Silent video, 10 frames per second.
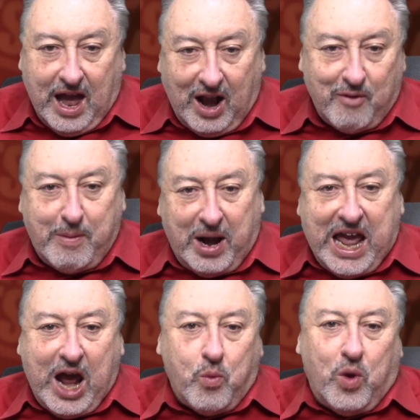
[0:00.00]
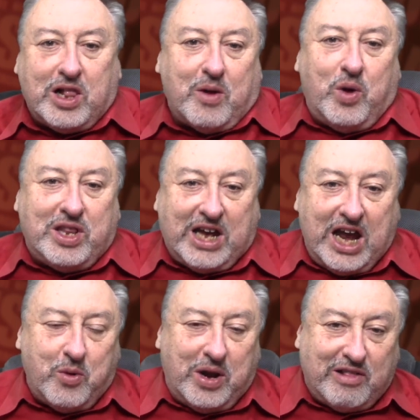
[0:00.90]
Hello everybody and welcome once
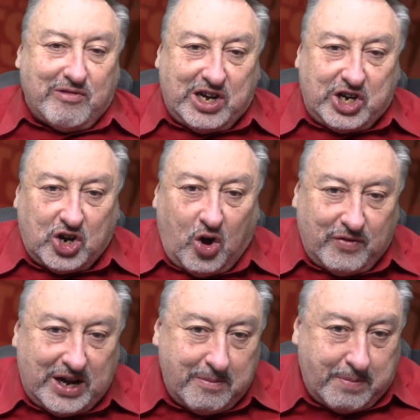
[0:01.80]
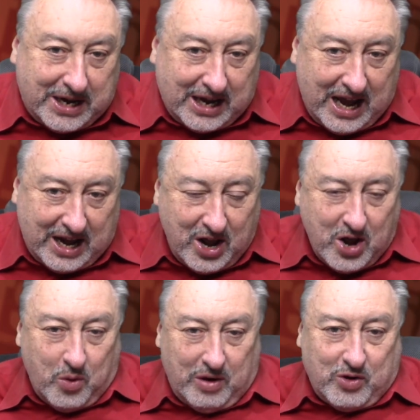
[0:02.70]
again to another edition of In Pit Lane.
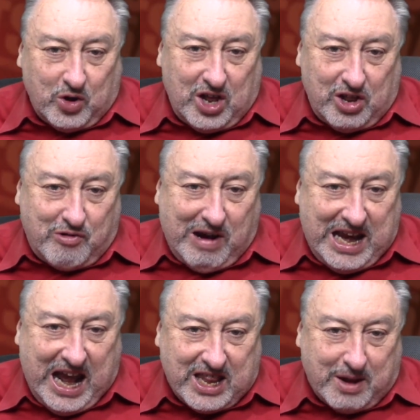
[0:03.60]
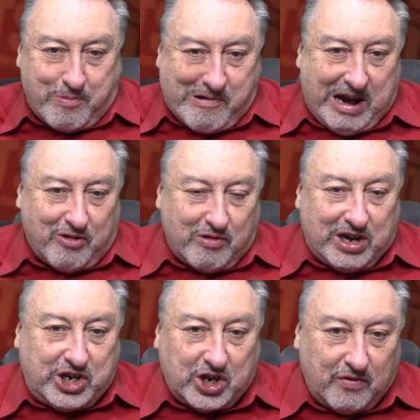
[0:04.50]
Well, of course, Australia has a proud
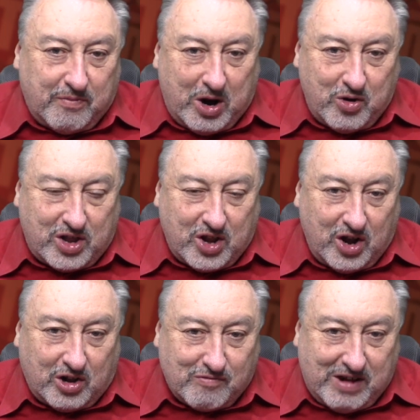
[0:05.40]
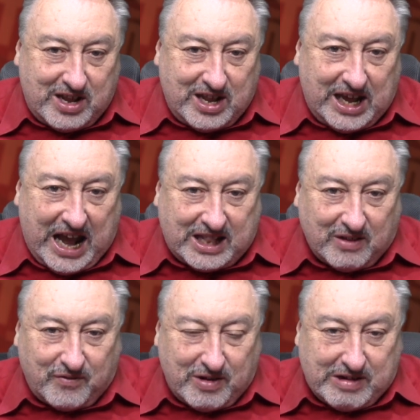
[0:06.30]
tradition of motorcycle racing
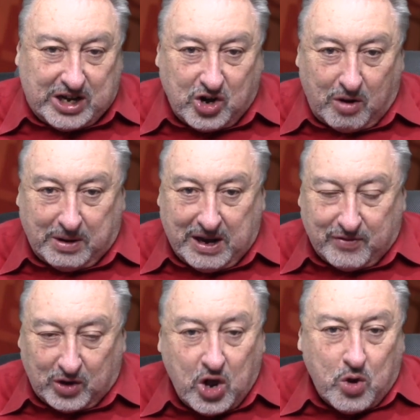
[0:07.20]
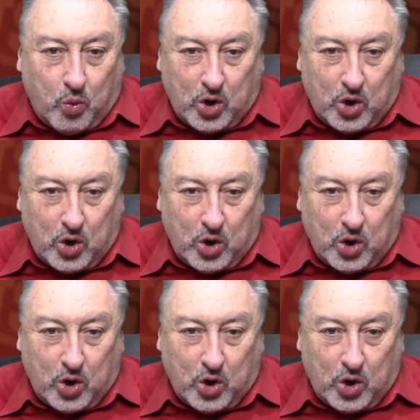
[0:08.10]
at the very top level.